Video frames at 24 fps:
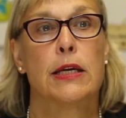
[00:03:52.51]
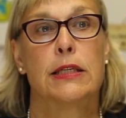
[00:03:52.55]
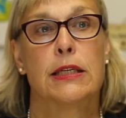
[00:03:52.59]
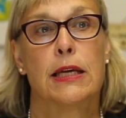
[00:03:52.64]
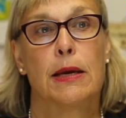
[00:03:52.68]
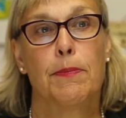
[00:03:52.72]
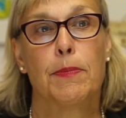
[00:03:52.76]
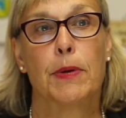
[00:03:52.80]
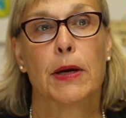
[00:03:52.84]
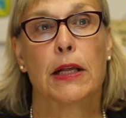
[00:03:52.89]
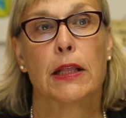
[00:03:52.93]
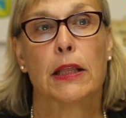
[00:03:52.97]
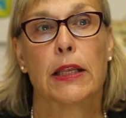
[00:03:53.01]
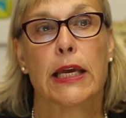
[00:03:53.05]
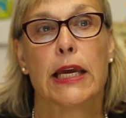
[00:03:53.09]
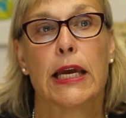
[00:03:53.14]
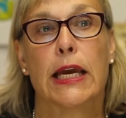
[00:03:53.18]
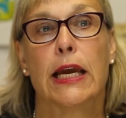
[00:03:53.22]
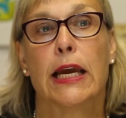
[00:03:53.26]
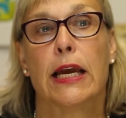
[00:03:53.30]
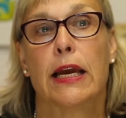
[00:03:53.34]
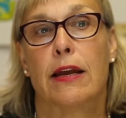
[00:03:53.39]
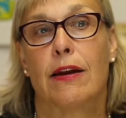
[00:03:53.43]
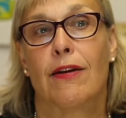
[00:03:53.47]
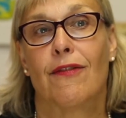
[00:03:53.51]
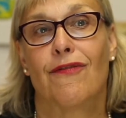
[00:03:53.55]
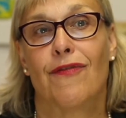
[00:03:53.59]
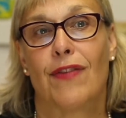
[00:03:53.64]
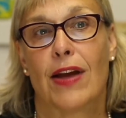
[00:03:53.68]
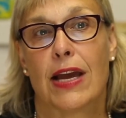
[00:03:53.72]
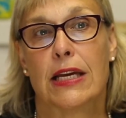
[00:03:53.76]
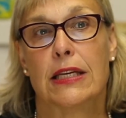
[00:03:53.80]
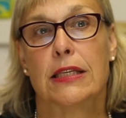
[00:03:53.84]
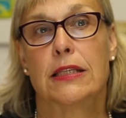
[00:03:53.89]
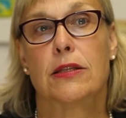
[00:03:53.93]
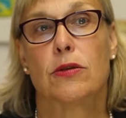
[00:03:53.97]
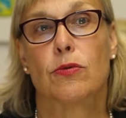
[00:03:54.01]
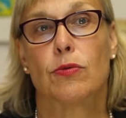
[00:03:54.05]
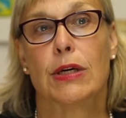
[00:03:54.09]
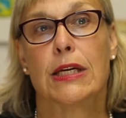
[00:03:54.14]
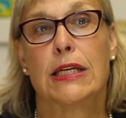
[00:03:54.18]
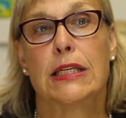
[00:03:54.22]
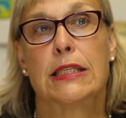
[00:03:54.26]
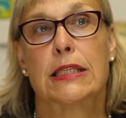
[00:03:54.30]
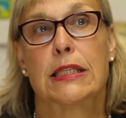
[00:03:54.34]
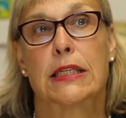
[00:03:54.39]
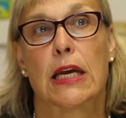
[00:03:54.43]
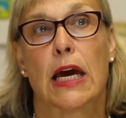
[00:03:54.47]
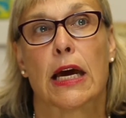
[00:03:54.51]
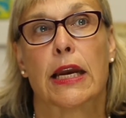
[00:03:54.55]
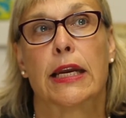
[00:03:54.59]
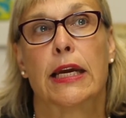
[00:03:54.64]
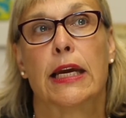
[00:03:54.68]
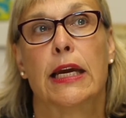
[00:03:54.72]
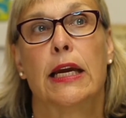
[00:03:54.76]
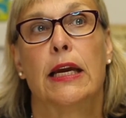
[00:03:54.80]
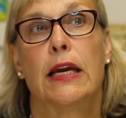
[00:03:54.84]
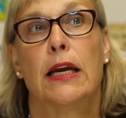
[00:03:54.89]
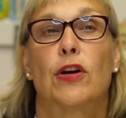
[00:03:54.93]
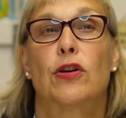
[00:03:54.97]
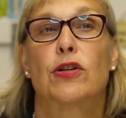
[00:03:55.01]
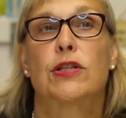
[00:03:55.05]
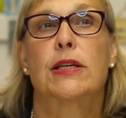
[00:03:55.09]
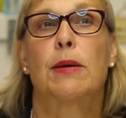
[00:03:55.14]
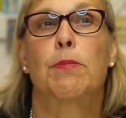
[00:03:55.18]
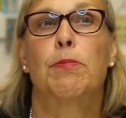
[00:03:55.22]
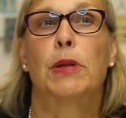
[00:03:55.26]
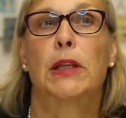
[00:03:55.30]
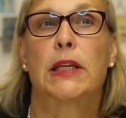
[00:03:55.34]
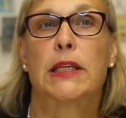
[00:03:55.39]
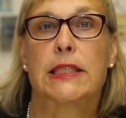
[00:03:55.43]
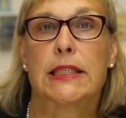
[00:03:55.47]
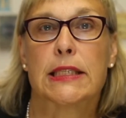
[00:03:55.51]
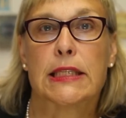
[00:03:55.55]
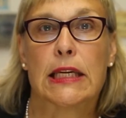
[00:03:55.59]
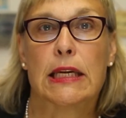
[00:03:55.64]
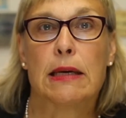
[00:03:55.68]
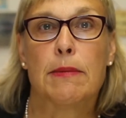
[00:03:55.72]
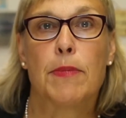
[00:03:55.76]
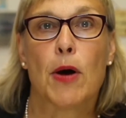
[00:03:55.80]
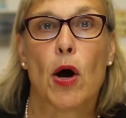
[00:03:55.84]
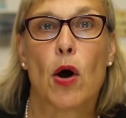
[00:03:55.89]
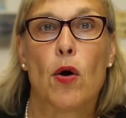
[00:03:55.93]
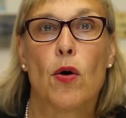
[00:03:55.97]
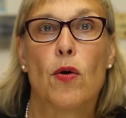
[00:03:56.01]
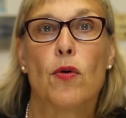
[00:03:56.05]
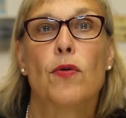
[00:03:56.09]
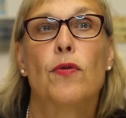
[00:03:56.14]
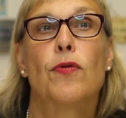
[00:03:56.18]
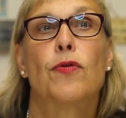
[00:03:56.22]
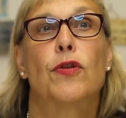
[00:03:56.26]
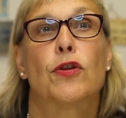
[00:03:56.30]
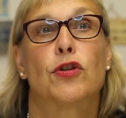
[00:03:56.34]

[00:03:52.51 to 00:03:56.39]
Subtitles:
Typically, in a phase 3 study, there is a placebo,